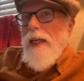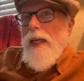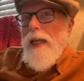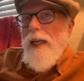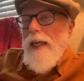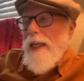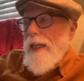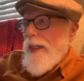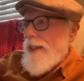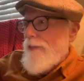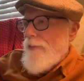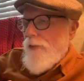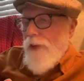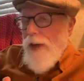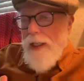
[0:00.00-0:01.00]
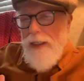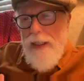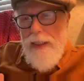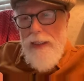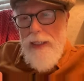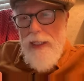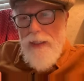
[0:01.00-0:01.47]
he finally
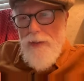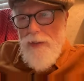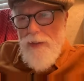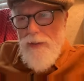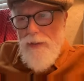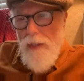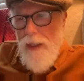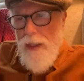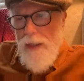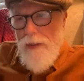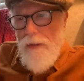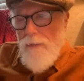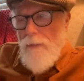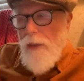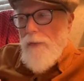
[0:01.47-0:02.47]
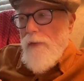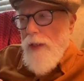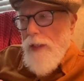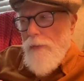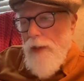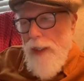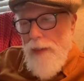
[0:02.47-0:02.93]
catches on. Well, if
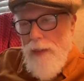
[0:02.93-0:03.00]
I've got this